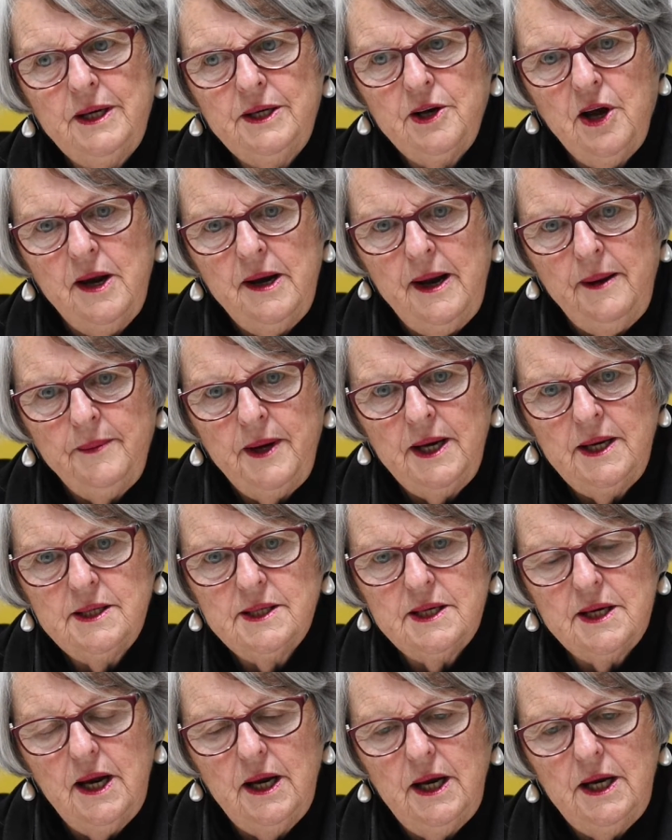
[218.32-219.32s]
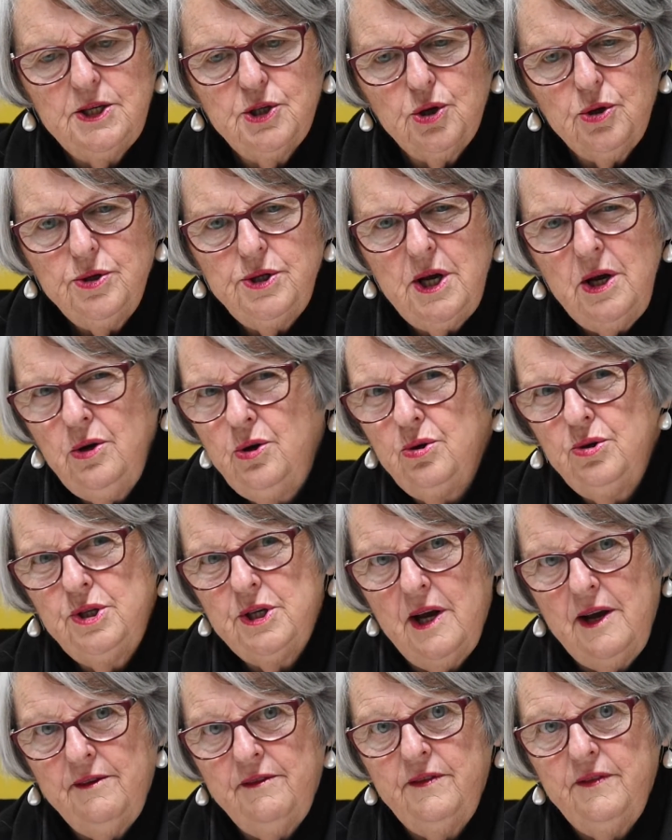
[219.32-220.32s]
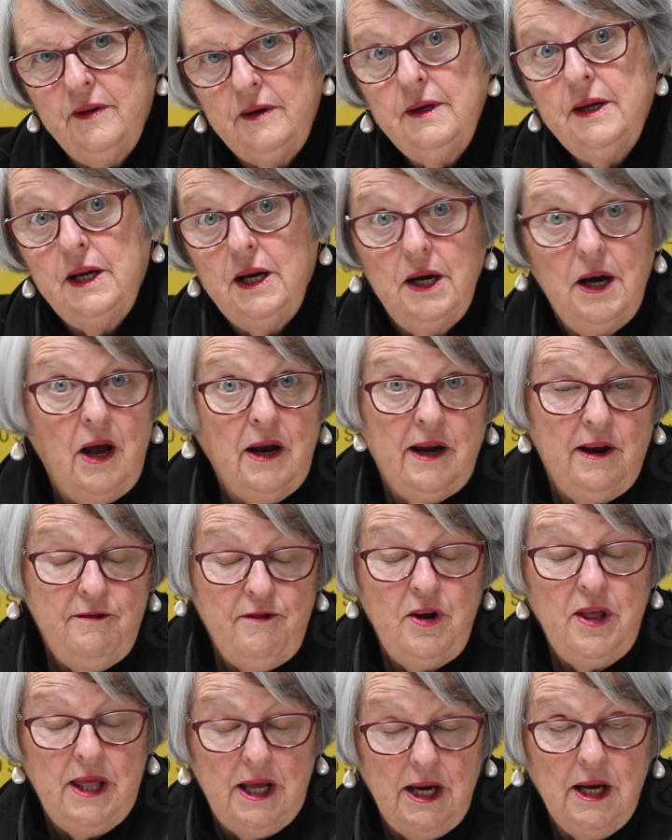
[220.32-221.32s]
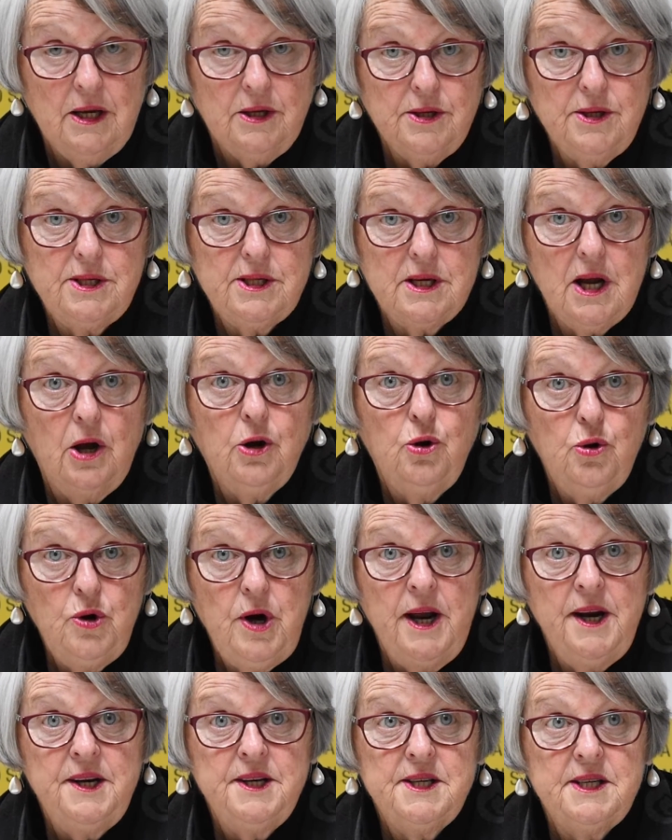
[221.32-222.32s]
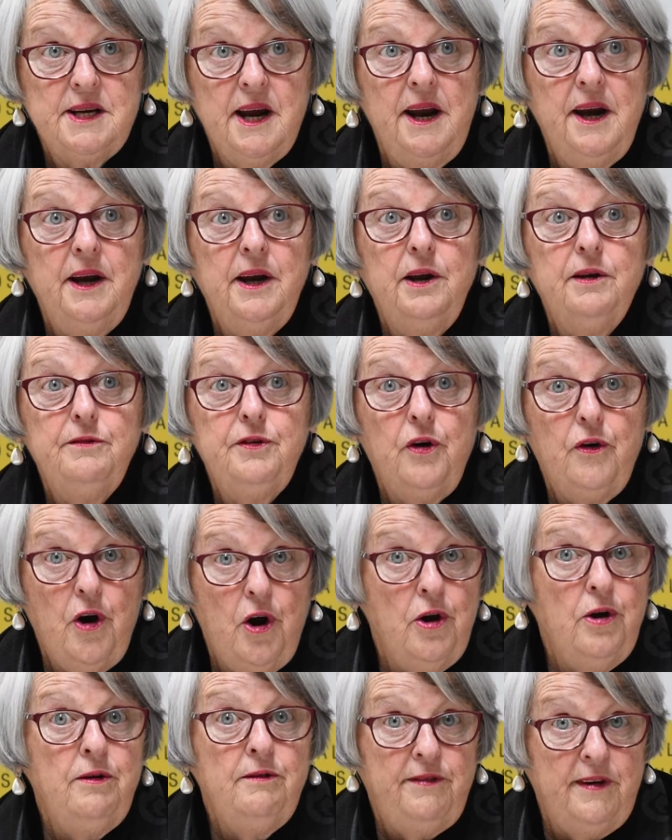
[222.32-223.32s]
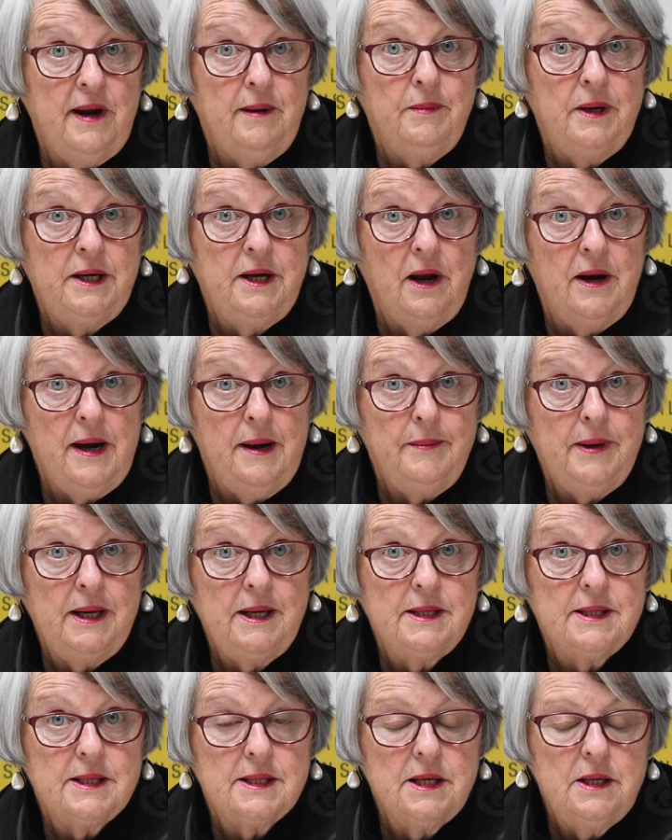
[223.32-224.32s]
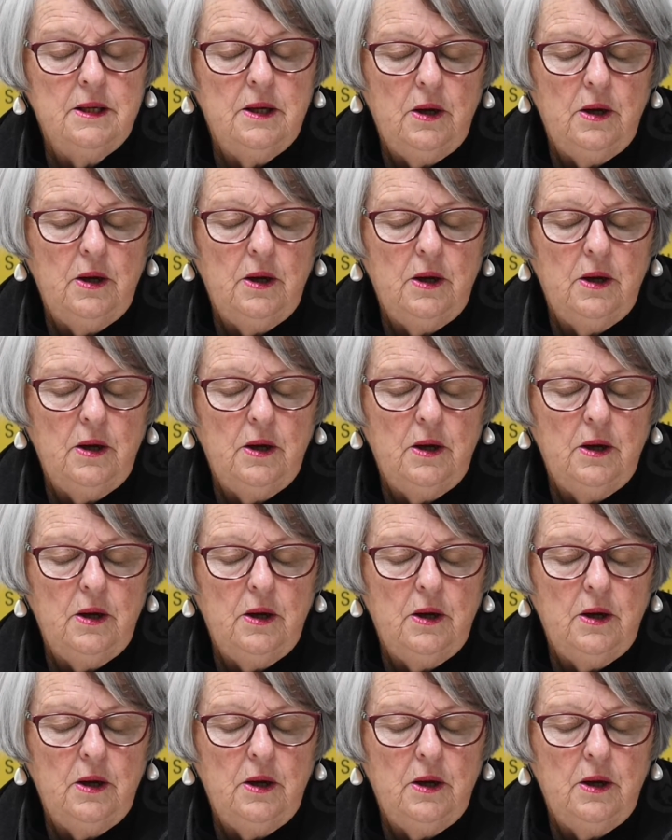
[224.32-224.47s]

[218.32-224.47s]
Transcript: dynamics, it's also good to have, like everything else, a good understanding of your own family dynamics.